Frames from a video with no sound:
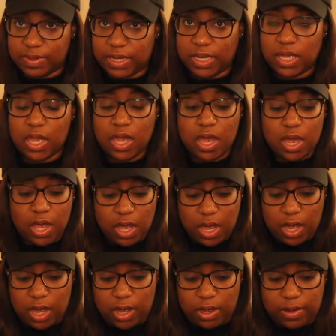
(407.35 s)
me.
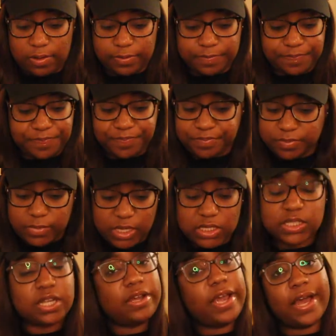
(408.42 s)
Um,
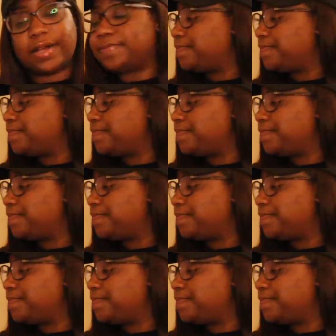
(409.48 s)
so yeah.